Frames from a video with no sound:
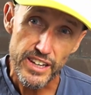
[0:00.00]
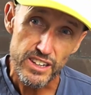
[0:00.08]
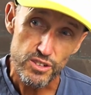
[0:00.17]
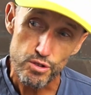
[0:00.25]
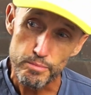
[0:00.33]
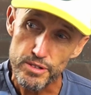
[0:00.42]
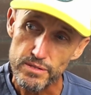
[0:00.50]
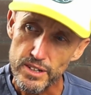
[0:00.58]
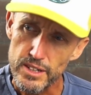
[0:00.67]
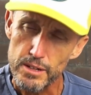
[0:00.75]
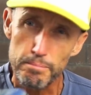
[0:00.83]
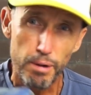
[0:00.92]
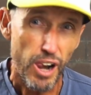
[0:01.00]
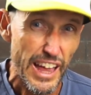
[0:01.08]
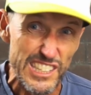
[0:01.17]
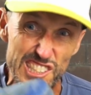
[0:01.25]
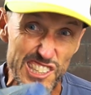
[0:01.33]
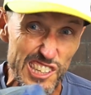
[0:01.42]
that little bit of
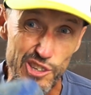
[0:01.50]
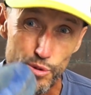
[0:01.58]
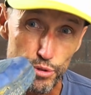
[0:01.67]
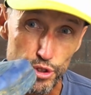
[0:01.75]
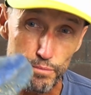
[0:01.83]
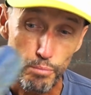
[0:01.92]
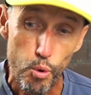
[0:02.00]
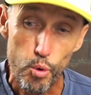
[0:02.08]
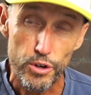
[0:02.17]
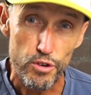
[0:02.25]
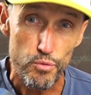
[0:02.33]
plastic or support